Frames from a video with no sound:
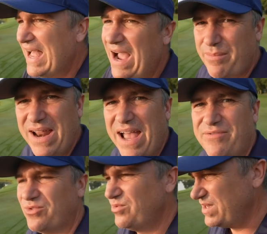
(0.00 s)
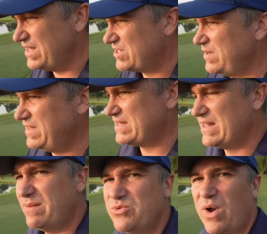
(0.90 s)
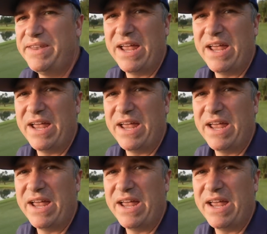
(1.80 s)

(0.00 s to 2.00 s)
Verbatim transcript: I'm gonna have to really swing these clubs well.